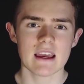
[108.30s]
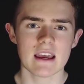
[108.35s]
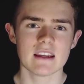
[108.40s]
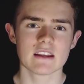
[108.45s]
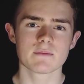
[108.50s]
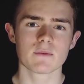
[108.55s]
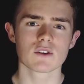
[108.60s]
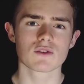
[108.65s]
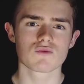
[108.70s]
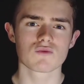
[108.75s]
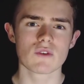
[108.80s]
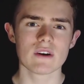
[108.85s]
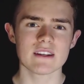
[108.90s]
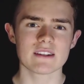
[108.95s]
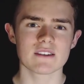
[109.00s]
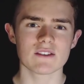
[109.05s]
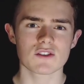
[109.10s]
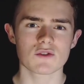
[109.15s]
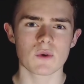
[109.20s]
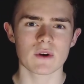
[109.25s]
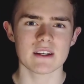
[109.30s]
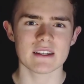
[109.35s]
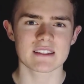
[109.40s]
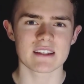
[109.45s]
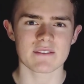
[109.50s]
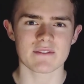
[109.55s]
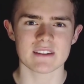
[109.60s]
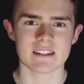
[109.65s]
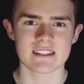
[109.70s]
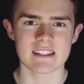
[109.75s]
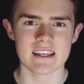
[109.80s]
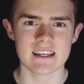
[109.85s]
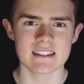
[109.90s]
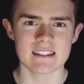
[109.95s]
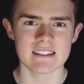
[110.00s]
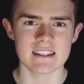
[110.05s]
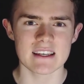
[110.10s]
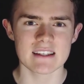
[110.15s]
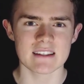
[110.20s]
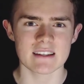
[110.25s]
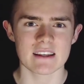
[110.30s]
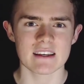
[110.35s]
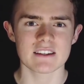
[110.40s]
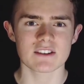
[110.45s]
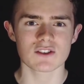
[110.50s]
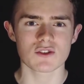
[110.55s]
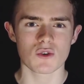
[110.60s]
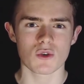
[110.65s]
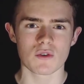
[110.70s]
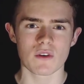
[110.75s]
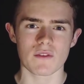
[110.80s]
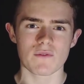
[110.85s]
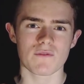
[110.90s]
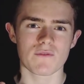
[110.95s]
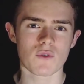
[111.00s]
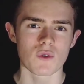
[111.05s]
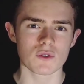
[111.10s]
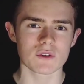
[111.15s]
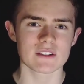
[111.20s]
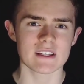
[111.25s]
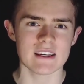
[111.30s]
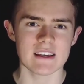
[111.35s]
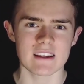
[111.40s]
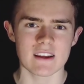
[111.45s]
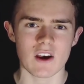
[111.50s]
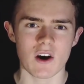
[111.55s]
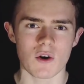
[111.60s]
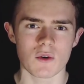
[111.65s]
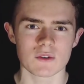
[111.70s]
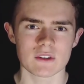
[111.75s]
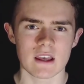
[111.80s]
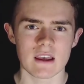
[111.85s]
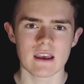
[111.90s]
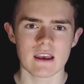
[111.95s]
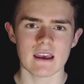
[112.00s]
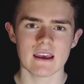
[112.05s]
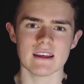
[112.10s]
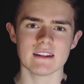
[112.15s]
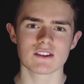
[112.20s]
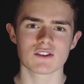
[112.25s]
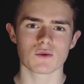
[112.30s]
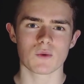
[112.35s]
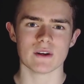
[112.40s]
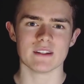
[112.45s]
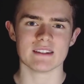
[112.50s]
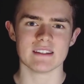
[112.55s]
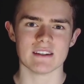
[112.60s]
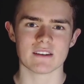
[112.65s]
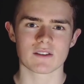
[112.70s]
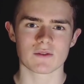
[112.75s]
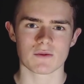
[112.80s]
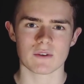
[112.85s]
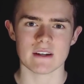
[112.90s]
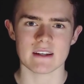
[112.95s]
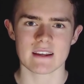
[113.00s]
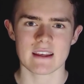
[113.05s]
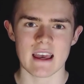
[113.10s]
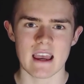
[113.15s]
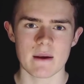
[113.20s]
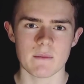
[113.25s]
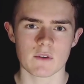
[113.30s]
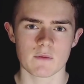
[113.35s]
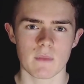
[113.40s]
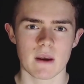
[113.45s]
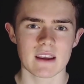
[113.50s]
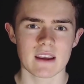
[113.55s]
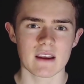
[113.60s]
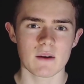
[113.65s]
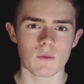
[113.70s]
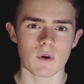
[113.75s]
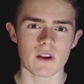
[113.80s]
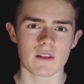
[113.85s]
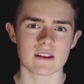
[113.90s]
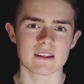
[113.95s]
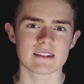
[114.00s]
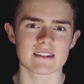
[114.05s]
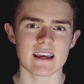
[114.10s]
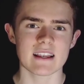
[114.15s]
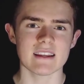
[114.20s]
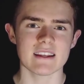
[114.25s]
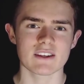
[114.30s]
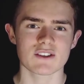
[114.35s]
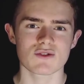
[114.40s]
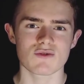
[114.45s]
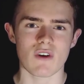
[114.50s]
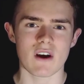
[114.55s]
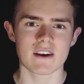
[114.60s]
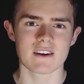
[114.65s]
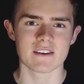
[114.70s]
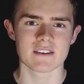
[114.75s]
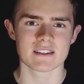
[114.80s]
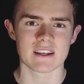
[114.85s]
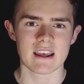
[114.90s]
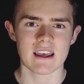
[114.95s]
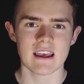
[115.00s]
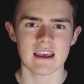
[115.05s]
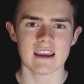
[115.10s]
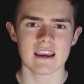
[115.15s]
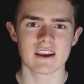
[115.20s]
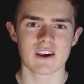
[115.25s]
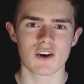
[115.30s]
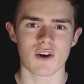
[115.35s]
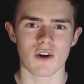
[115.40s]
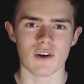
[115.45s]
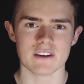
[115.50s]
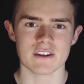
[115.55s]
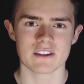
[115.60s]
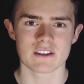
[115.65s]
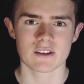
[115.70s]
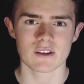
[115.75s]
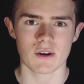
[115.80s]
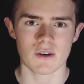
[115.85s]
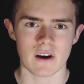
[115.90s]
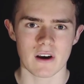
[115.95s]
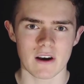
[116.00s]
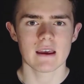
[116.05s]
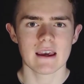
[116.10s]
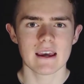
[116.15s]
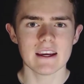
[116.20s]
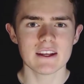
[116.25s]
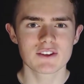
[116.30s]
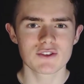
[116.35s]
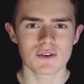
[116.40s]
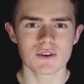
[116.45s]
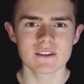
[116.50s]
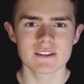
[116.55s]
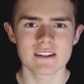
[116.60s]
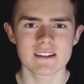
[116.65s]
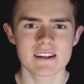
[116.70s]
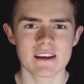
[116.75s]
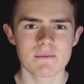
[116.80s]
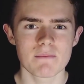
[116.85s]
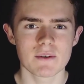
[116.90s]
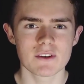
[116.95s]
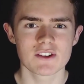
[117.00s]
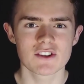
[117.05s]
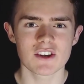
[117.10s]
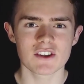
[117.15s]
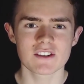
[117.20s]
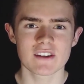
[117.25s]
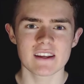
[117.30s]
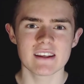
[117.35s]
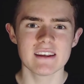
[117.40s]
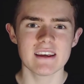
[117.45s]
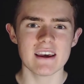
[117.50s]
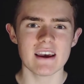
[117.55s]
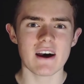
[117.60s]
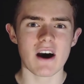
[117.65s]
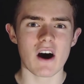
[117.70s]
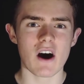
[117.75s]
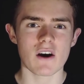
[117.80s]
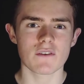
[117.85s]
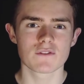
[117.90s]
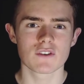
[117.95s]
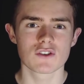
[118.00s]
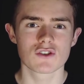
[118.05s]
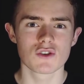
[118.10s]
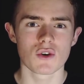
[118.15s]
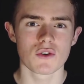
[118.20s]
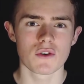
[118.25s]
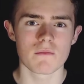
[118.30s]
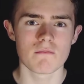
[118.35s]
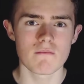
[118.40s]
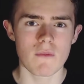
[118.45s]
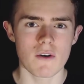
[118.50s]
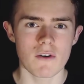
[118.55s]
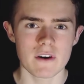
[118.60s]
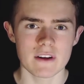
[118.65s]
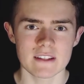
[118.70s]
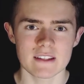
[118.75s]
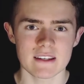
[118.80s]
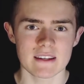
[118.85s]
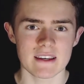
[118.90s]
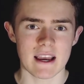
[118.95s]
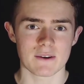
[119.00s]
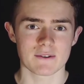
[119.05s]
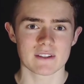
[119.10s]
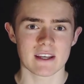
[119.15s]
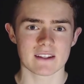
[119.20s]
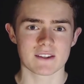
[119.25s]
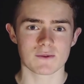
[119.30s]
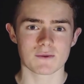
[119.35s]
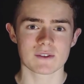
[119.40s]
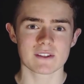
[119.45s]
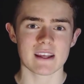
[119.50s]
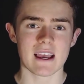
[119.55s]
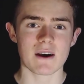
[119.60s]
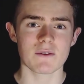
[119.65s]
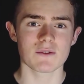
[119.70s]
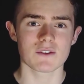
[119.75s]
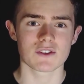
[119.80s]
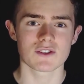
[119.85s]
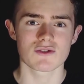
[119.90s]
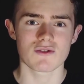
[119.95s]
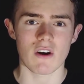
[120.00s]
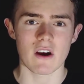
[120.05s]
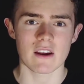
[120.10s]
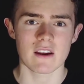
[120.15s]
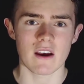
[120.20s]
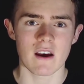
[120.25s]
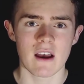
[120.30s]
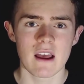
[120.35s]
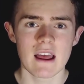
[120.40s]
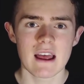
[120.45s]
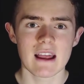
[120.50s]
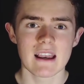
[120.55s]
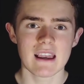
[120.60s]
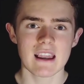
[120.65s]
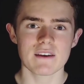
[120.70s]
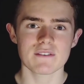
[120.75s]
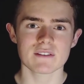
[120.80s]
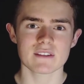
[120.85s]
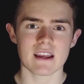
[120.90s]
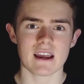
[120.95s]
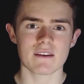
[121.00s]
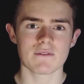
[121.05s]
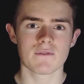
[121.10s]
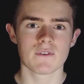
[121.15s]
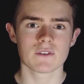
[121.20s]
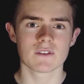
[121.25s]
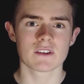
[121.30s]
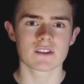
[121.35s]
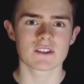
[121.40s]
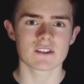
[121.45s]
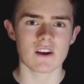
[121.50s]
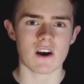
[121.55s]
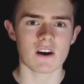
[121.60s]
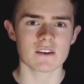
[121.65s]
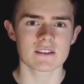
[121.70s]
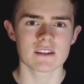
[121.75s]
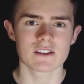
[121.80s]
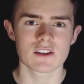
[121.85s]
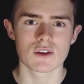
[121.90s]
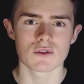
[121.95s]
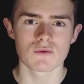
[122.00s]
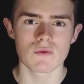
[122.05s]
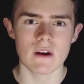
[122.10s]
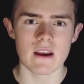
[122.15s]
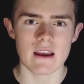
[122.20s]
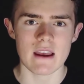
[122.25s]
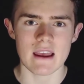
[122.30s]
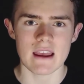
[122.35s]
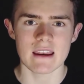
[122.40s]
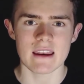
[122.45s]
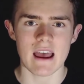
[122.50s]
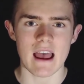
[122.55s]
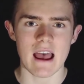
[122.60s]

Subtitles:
In his most recent 2017 season, he scored 14 goals in 23 games, making him one of the deadliest strikers in college soccer. He joins the Timbers just a year after Jordan Morris, now Seattle Sounders striker, left Stanford to start his career in